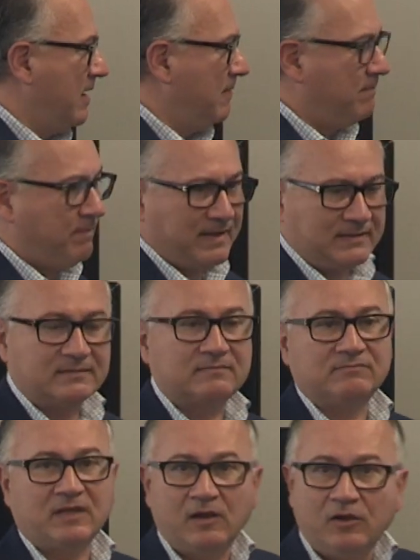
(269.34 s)
but
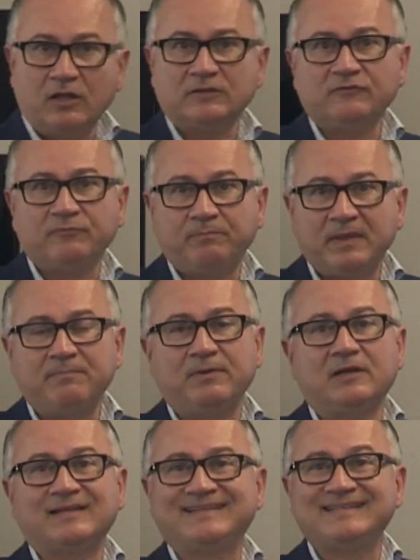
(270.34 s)
a lot of
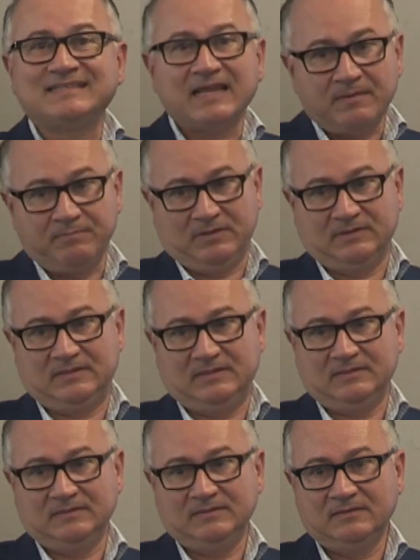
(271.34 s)
people are disabled
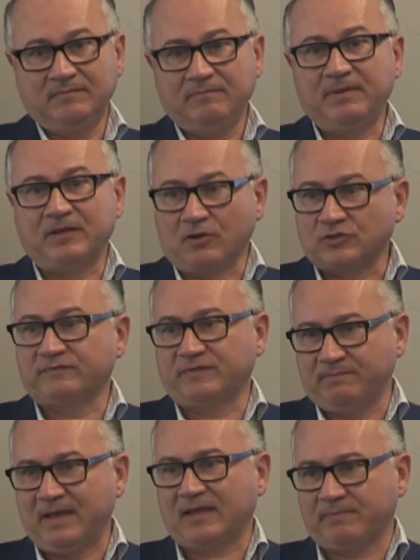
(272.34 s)
because of
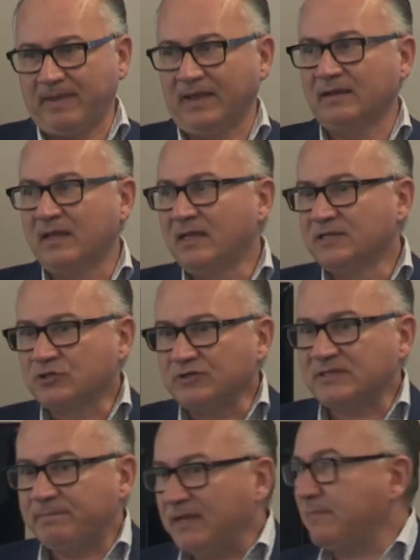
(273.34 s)
the back pain. So
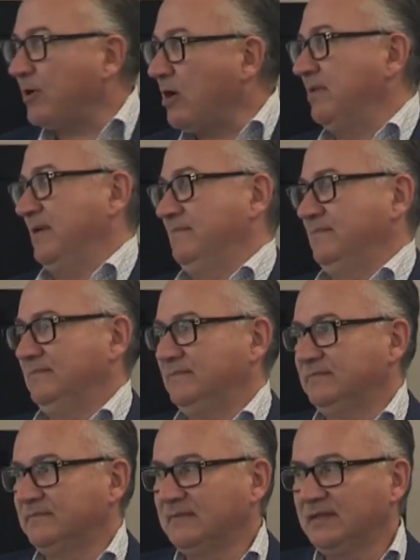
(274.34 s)
it's a big problem.
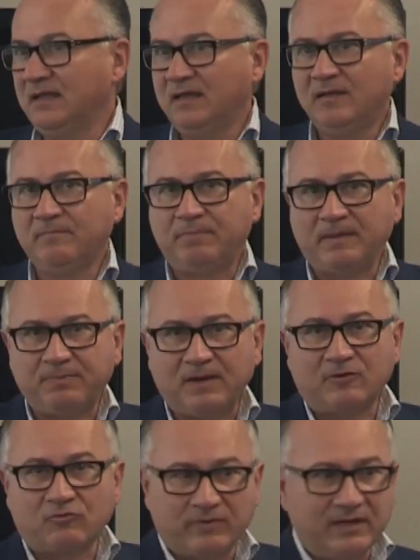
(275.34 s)

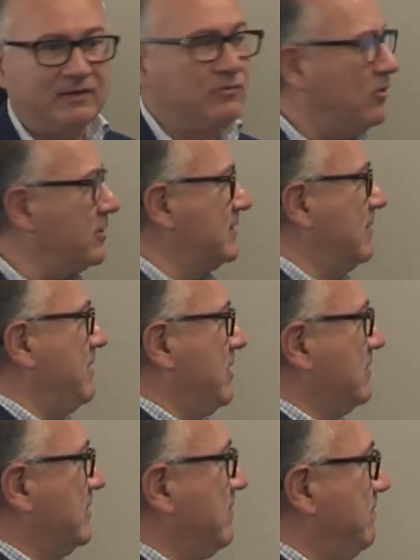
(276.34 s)
People are really worried
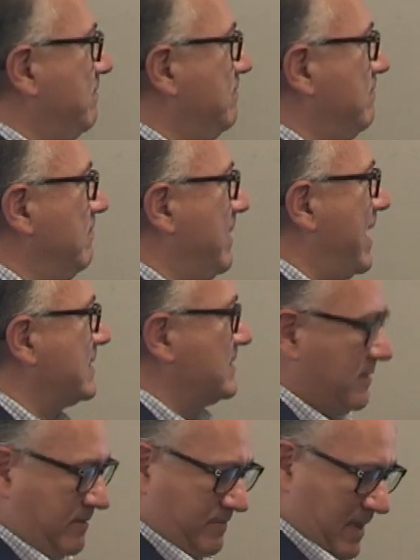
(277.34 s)
about the backs
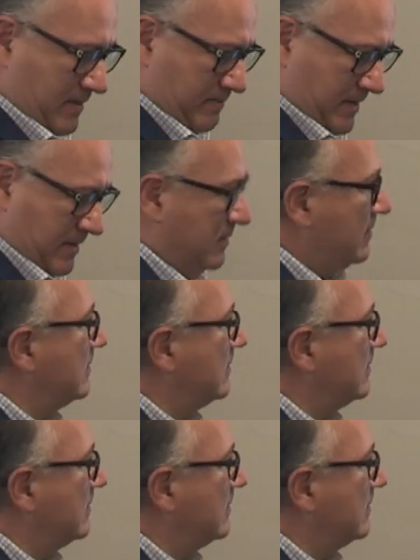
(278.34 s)
and the back pain.